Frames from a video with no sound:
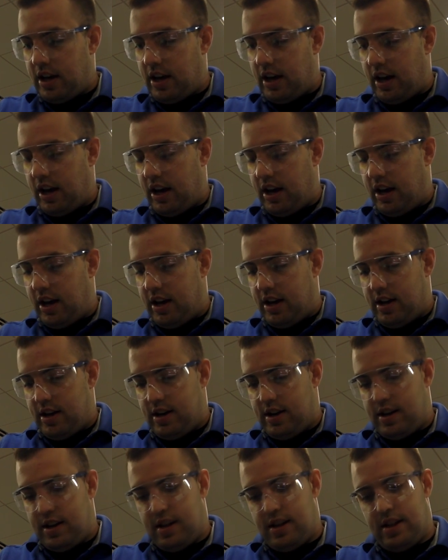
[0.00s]

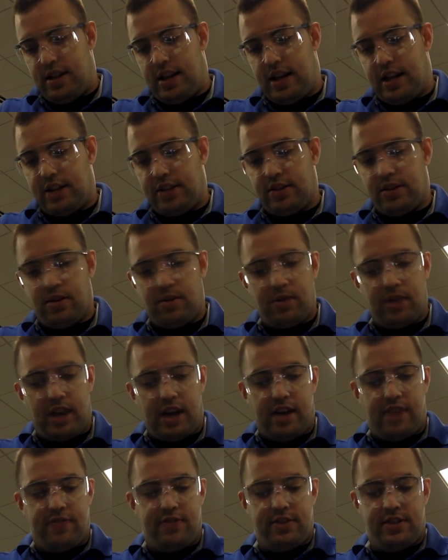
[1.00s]
And that's all we
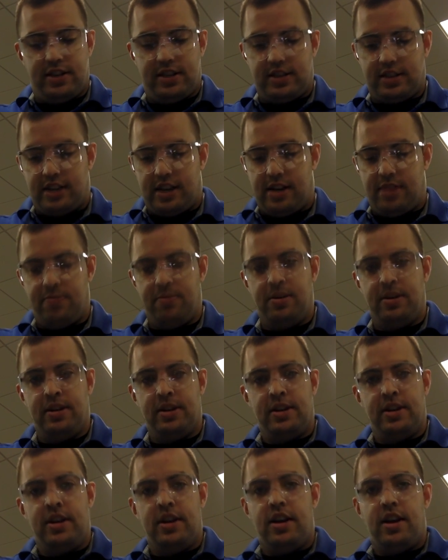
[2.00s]
have for this lab.
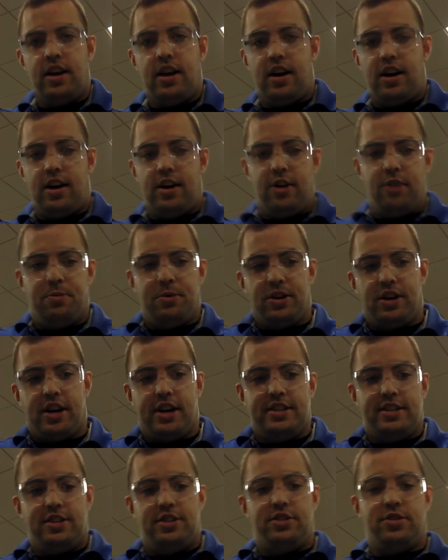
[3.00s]
Hope you
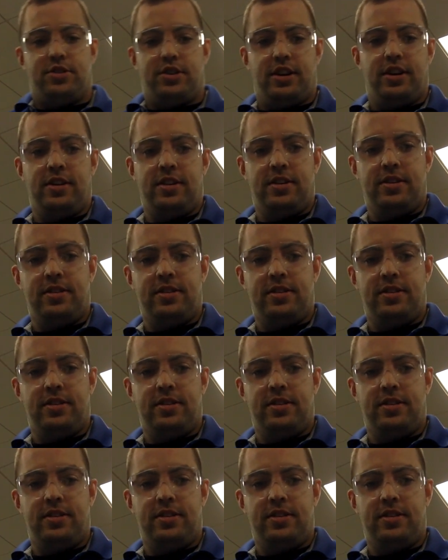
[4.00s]
guys enjoy.